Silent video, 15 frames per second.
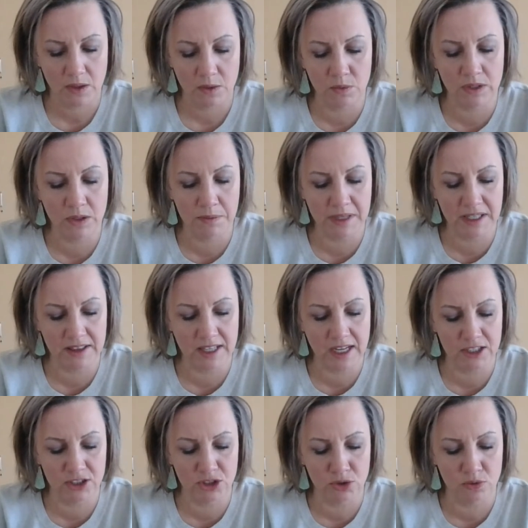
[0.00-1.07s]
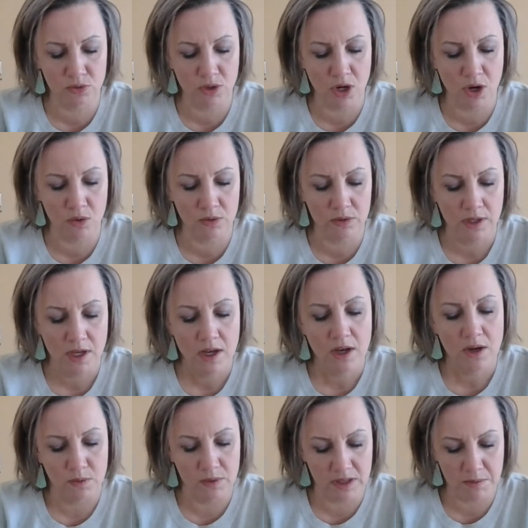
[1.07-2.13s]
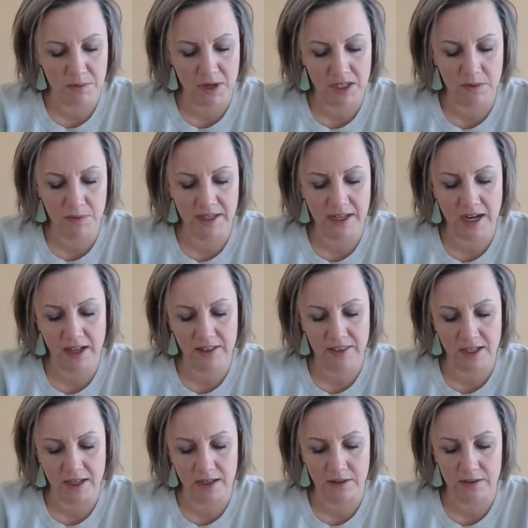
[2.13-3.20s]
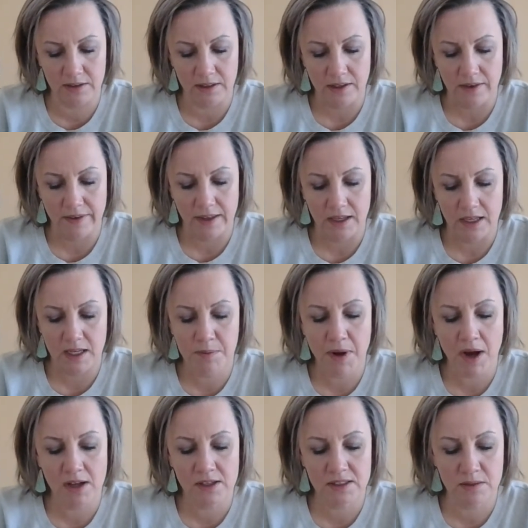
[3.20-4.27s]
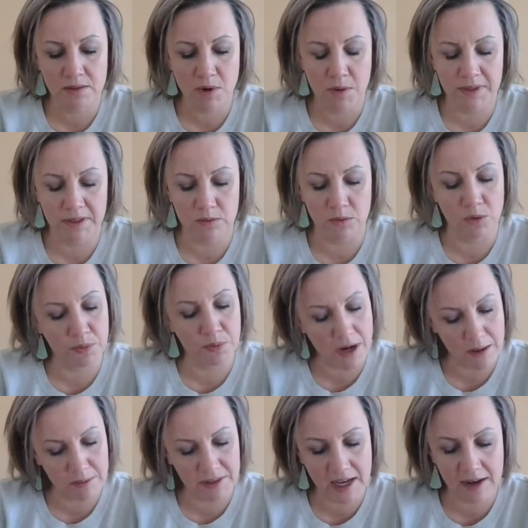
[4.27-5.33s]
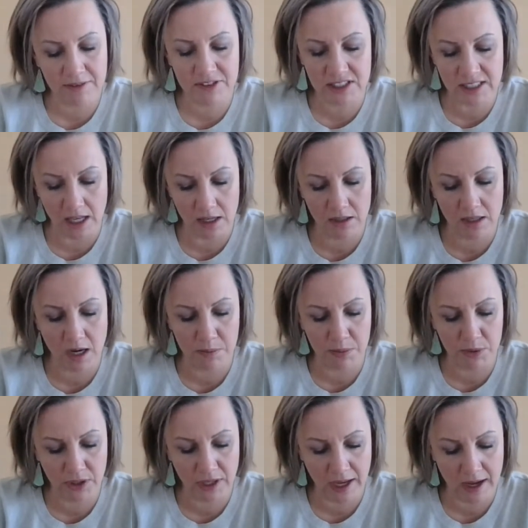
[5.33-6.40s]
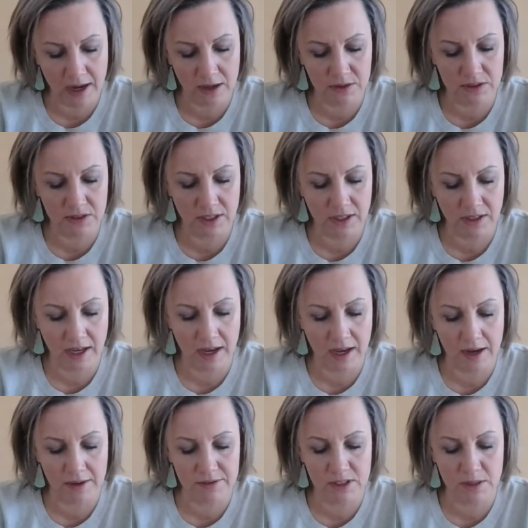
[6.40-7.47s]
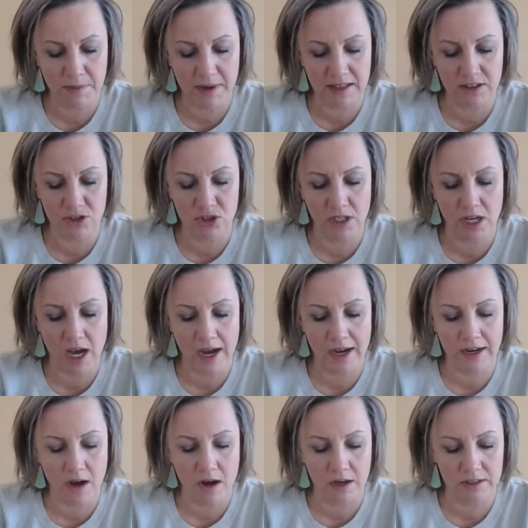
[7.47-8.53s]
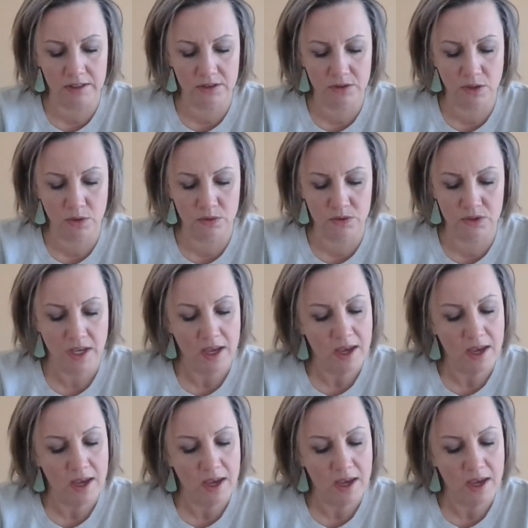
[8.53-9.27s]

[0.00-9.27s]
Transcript: We'll meet that June note with the money we got there." He paused a moment. "We'll probably have to sell a couple of cows and their calves to make the July and August notes,